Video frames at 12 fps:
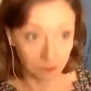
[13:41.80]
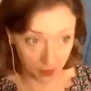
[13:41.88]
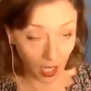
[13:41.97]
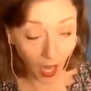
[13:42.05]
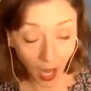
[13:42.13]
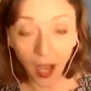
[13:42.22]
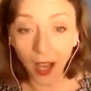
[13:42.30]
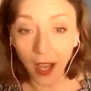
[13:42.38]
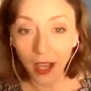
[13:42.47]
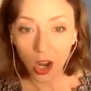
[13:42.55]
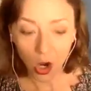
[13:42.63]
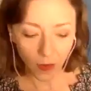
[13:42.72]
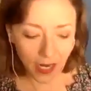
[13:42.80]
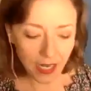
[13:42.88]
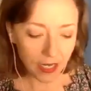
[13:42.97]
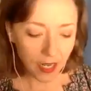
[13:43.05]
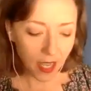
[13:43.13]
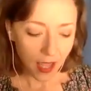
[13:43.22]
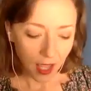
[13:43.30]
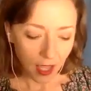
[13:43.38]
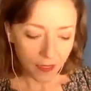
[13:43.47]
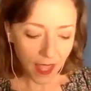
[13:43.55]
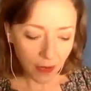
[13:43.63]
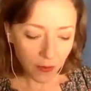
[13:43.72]
Yeah, right?
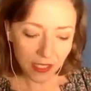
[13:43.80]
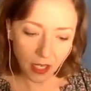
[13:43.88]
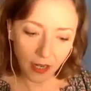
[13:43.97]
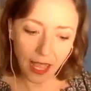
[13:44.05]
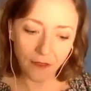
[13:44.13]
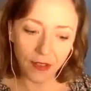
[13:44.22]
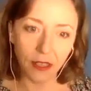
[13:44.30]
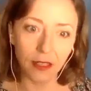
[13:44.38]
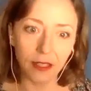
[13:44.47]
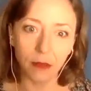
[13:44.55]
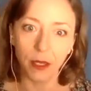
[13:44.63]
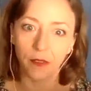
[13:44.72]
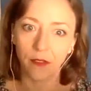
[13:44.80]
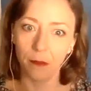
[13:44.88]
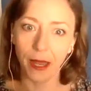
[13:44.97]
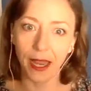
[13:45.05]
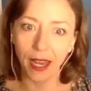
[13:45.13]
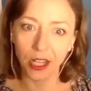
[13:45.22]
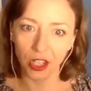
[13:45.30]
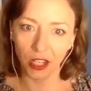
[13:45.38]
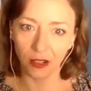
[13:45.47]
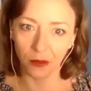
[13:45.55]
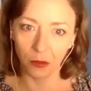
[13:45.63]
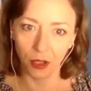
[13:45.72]
Then we start having a little bit of
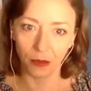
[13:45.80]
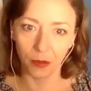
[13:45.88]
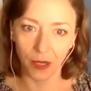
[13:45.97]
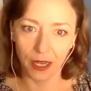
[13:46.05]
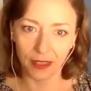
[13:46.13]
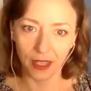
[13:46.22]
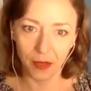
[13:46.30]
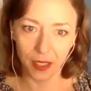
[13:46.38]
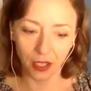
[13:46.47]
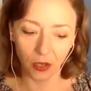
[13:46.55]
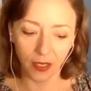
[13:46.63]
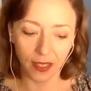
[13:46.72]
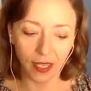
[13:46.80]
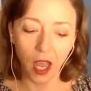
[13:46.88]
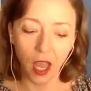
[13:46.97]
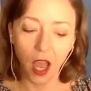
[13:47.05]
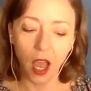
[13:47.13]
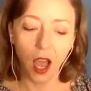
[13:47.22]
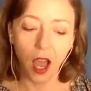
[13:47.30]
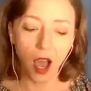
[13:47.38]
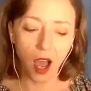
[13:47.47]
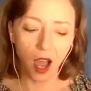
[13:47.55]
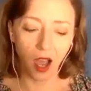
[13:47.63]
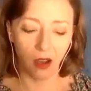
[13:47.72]
compassion with our brain. Then we start going like,
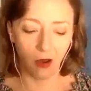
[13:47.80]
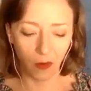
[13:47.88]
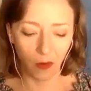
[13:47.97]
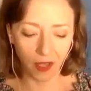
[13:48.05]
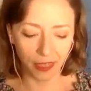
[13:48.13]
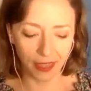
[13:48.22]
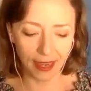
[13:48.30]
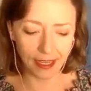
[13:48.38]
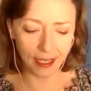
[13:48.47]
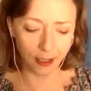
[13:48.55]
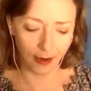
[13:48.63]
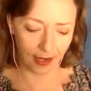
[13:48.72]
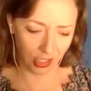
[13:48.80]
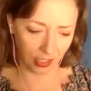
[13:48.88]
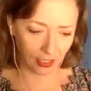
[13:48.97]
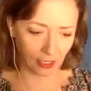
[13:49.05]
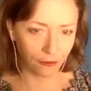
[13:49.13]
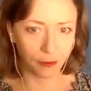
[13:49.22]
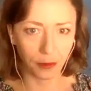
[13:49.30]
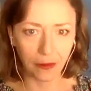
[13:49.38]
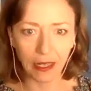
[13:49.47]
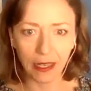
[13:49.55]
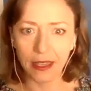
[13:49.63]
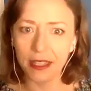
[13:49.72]
oh, well, thank you actually for
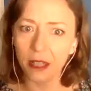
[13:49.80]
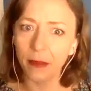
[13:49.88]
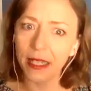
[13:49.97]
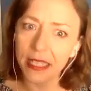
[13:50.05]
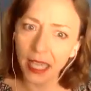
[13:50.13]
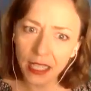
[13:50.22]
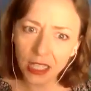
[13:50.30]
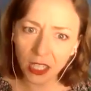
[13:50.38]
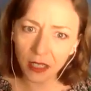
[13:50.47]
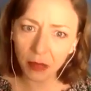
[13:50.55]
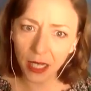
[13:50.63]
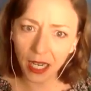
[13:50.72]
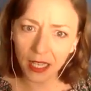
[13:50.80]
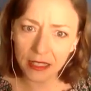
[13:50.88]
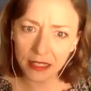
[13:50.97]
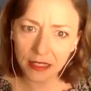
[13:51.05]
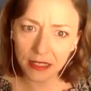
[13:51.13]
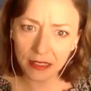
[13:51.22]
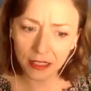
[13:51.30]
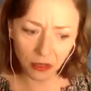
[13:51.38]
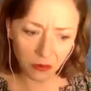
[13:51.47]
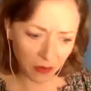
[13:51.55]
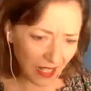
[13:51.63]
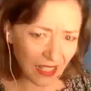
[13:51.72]
bringing this to my attention, because
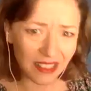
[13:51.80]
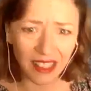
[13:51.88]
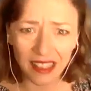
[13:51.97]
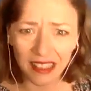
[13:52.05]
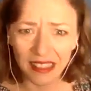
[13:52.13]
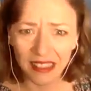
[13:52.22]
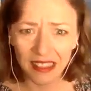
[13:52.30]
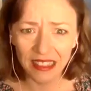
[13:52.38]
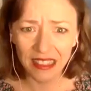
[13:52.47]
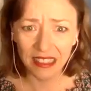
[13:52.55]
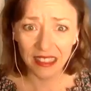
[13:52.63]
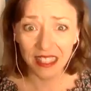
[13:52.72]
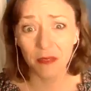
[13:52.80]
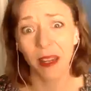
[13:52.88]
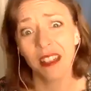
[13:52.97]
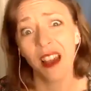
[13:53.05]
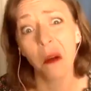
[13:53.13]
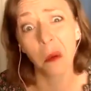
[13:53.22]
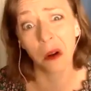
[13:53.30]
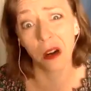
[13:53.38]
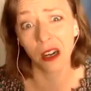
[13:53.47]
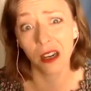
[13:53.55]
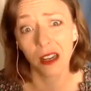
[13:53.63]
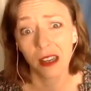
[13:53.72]
you're right. Like, this might not
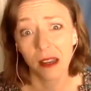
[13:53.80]
work.